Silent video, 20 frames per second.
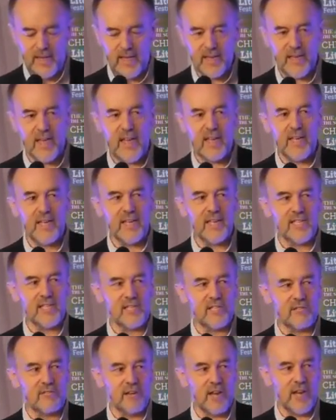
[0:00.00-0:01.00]
and any
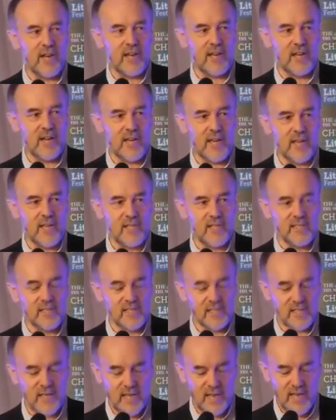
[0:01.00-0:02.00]
stray
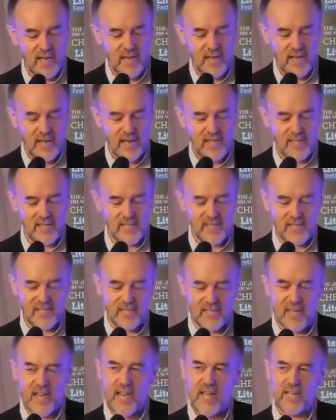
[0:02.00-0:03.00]
glance
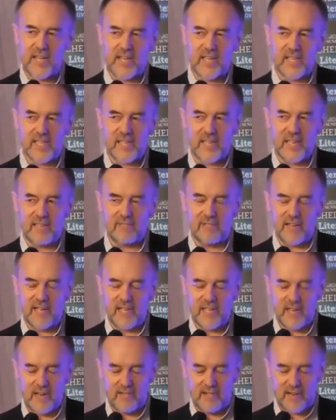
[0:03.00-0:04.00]
instantaneously
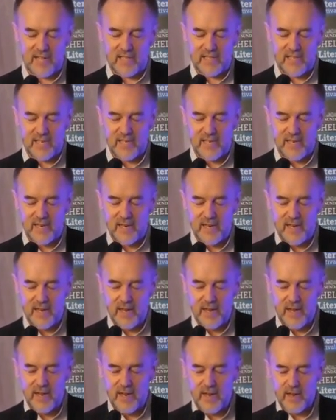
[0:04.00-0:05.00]
redirected,
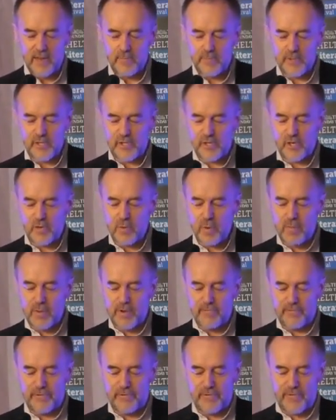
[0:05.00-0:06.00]

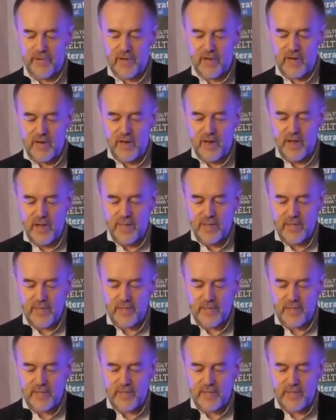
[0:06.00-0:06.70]
presumably for fear